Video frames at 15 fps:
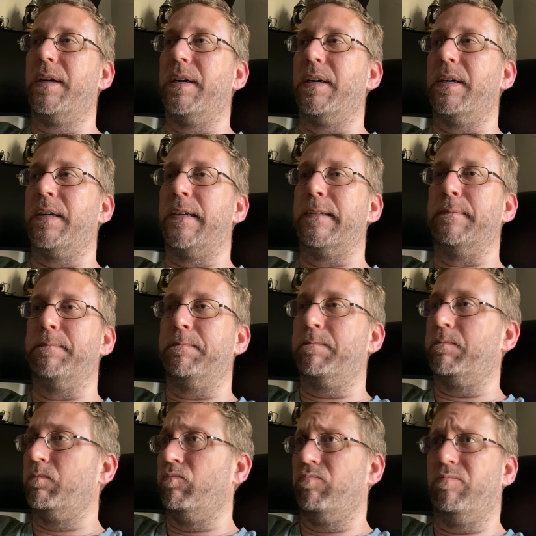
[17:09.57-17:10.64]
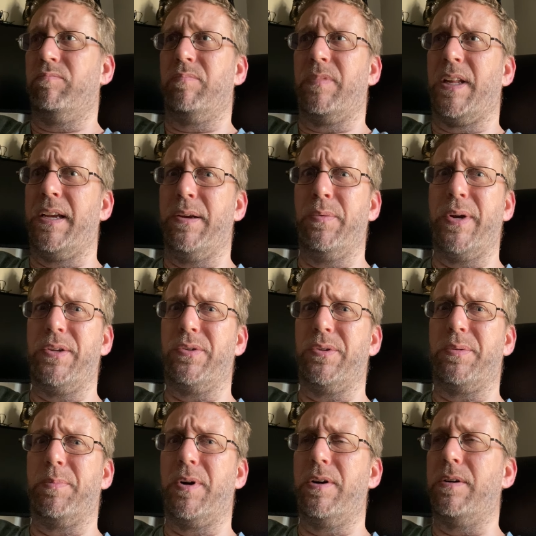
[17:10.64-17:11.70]
You can wait till
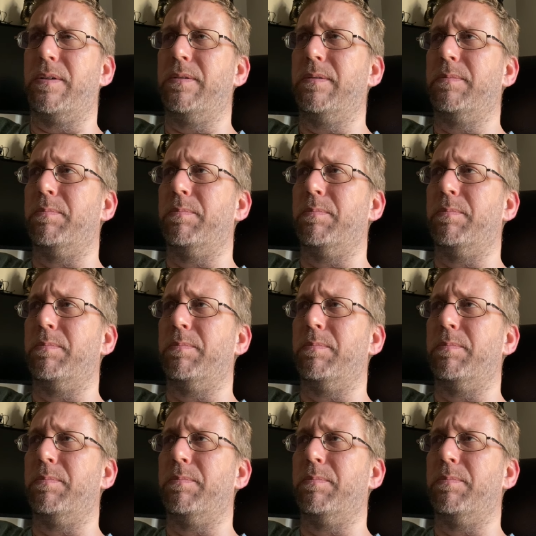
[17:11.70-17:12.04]
tomorrow.